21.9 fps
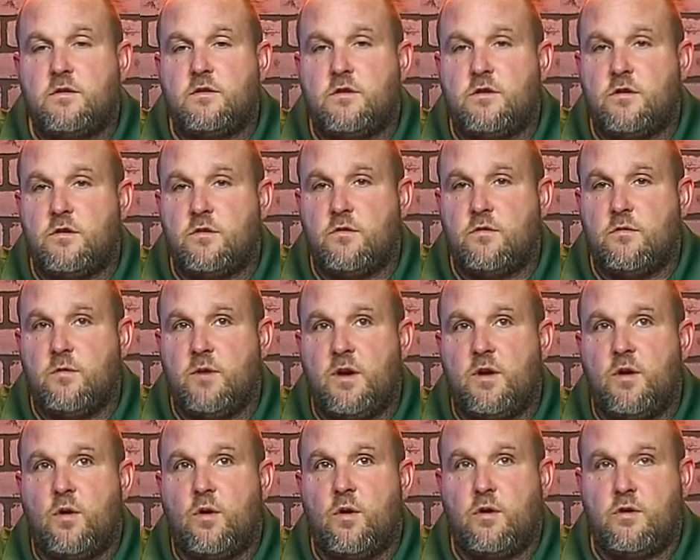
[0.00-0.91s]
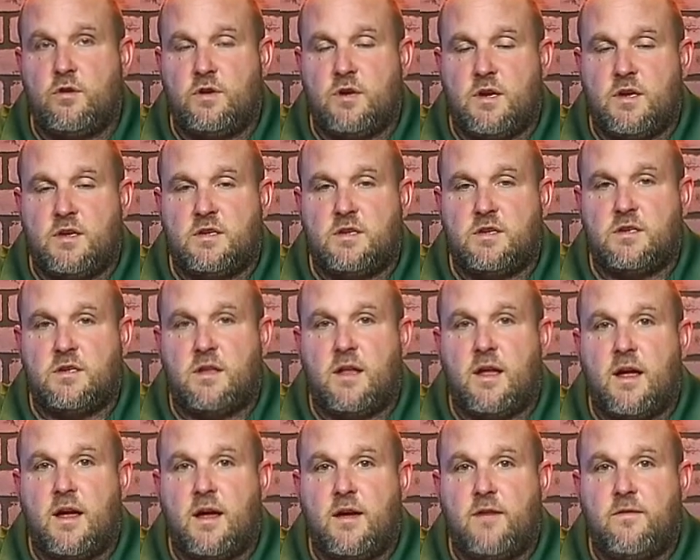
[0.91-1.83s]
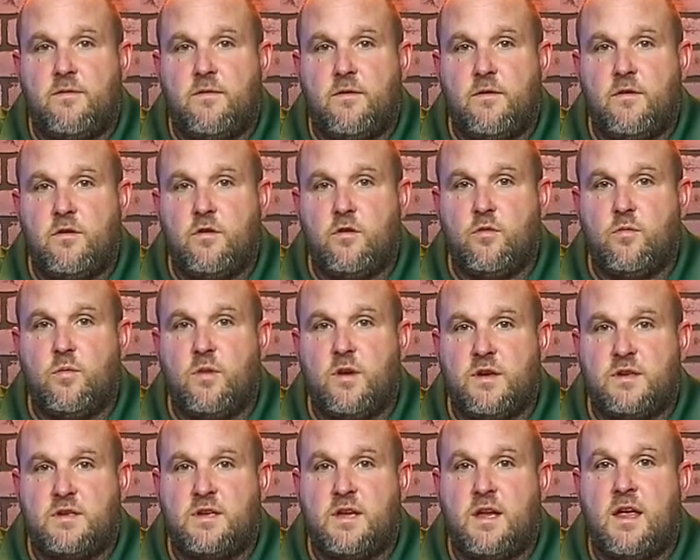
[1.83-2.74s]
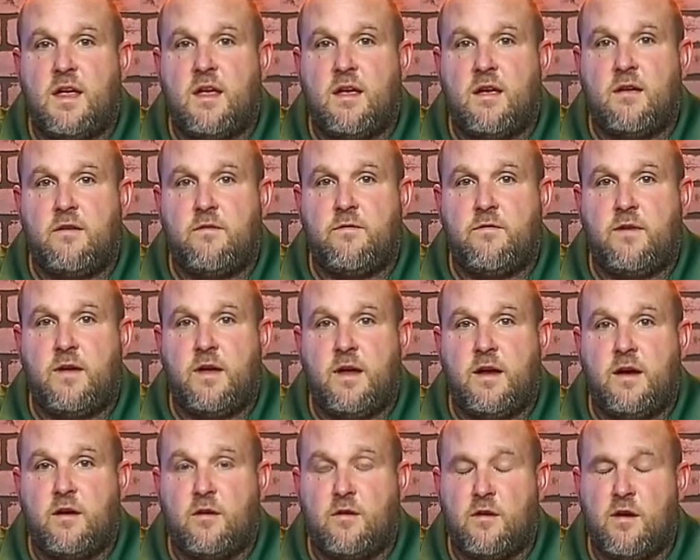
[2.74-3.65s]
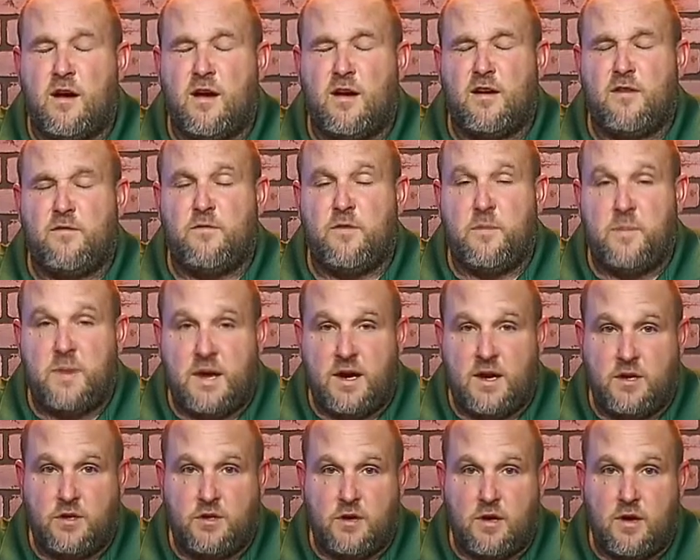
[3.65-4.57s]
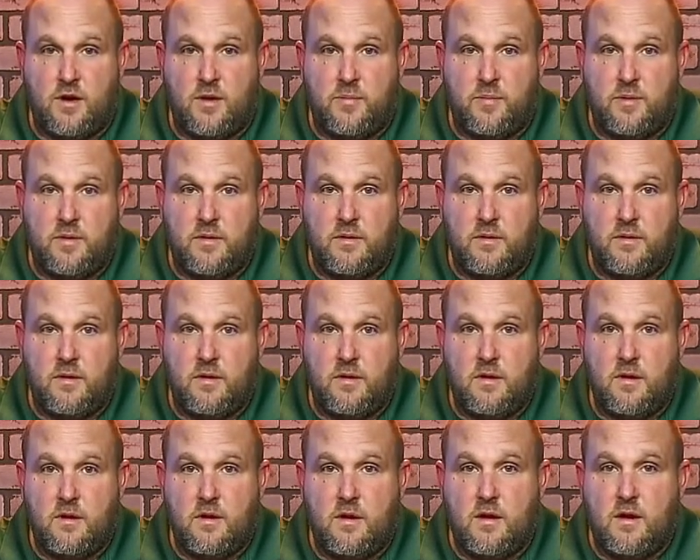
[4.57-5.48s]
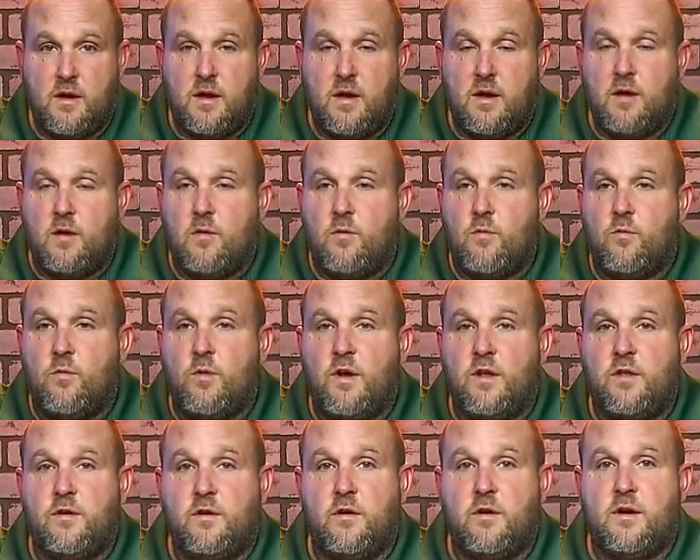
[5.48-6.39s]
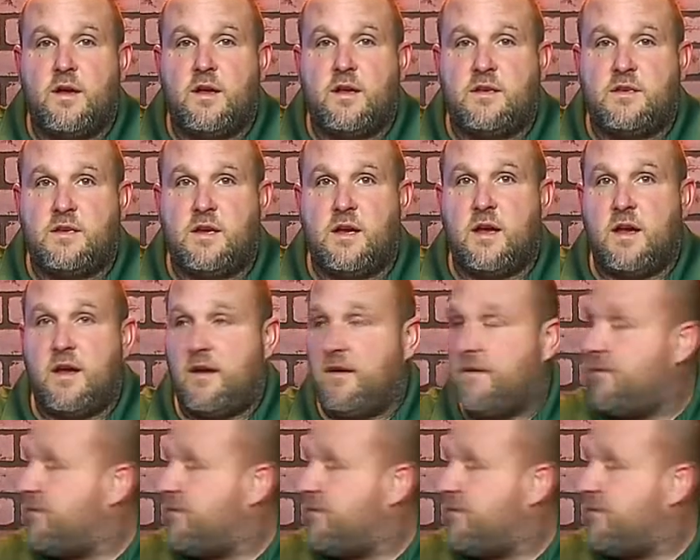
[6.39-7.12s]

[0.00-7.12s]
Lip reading: To record Genesis Live, you must have a cartography page up. Whether it's a